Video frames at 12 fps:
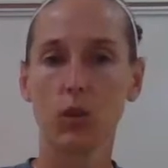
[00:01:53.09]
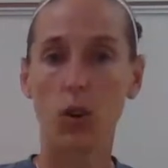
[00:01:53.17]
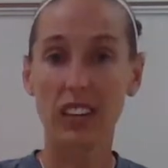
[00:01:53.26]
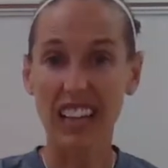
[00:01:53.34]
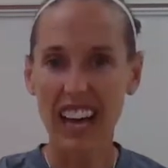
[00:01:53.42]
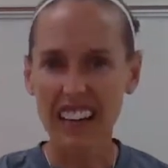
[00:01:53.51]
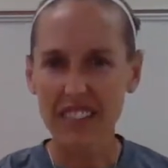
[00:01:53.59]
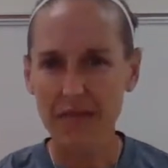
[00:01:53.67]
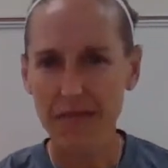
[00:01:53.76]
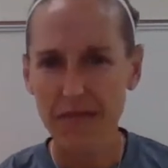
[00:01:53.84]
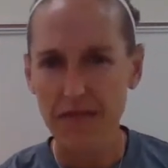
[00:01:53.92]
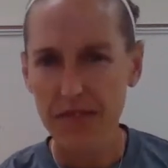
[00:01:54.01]
a lot of
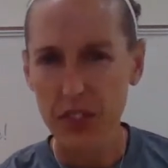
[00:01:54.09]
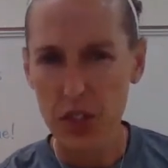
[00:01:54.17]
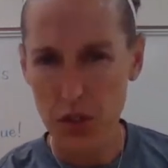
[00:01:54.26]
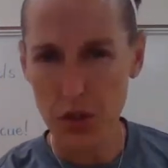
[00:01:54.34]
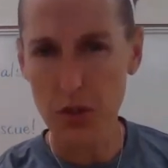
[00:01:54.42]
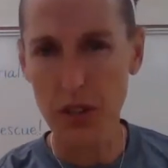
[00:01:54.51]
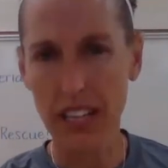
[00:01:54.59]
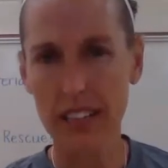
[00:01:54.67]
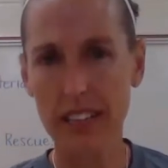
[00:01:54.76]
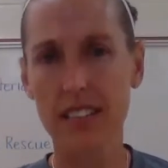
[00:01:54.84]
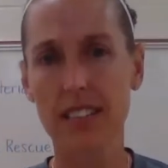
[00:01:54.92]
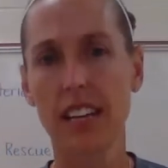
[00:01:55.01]

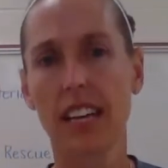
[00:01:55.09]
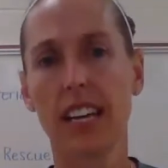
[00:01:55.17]
students